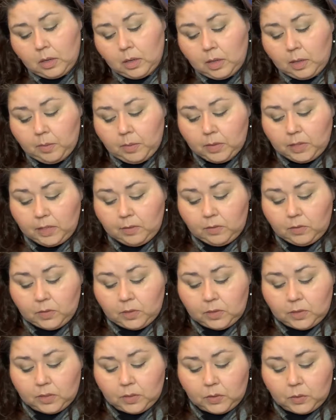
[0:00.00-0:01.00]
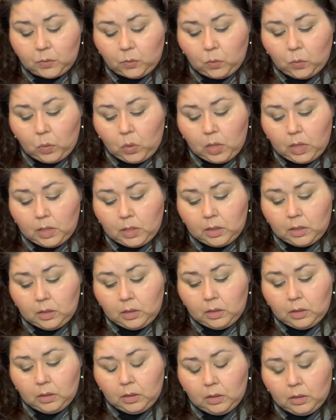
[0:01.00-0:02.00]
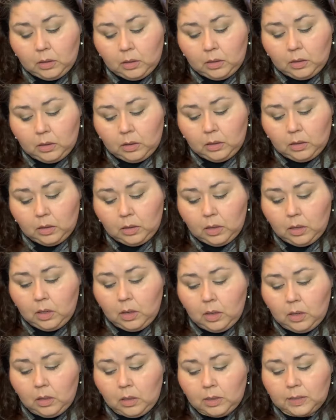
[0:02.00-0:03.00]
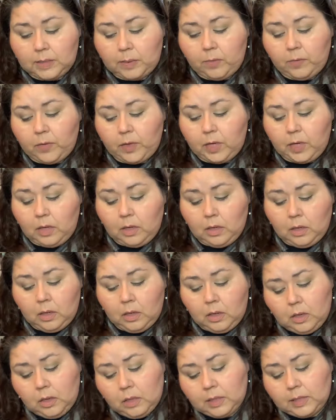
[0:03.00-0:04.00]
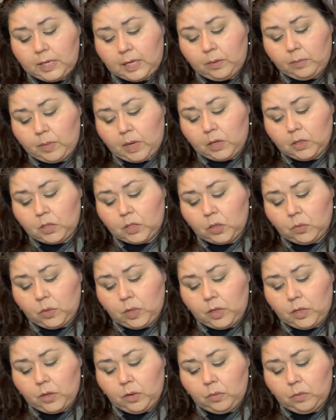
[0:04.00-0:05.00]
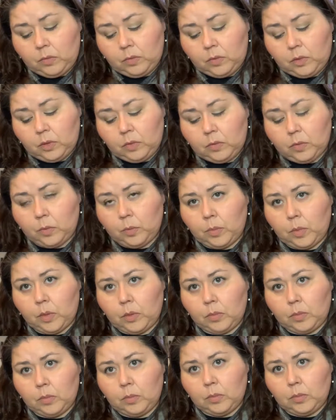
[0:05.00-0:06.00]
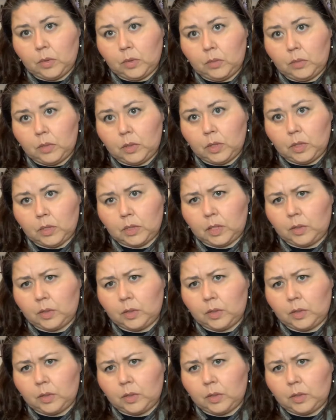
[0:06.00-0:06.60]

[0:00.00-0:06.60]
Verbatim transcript: I believe just this one symphony, but I'm not sure what Nouveau Monde is.